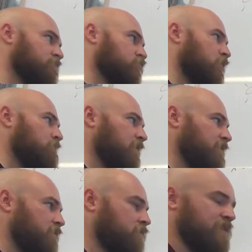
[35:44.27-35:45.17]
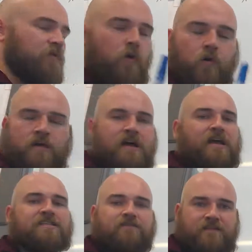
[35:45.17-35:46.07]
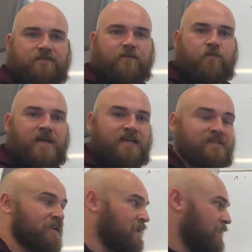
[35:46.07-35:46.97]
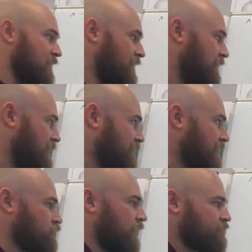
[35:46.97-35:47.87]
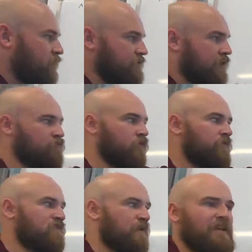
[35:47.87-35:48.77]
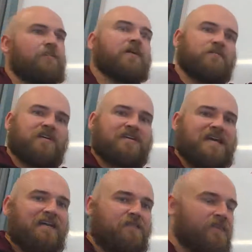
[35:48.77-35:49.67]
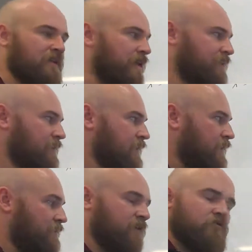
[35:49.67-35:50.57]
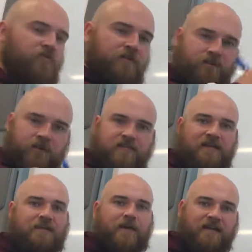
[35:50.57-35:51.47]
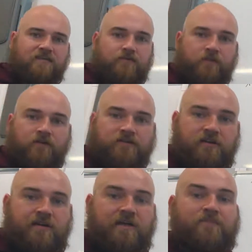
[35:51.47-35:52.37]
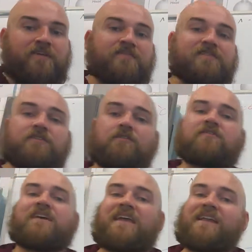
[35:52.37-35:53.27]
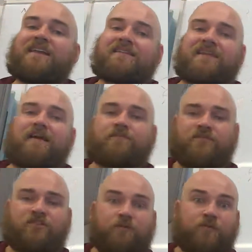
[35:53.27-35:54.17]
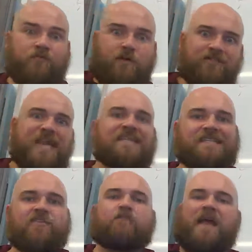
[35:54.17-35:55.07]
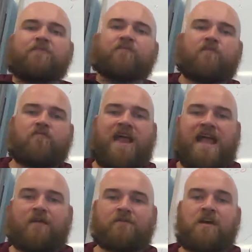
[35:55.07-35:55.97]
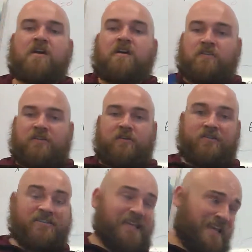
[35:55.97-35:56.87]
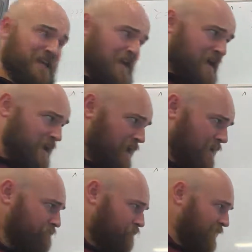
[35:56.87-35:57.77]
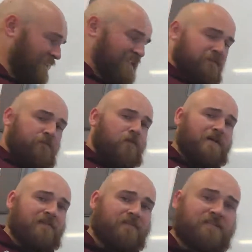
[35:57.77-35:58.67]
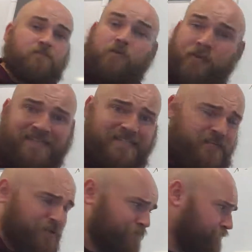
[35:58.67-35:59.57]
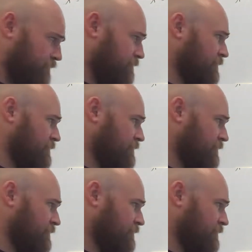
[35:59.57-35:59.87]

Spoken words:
of draw molecules in all kinds of different ways. And that's why I've drawn this one a little bit upside down, if you like. They could draw it vertically, back to front, all right? But there is nothing in an exam to stop you rotating your paper around until you see it's in a format that is more pleasing to you.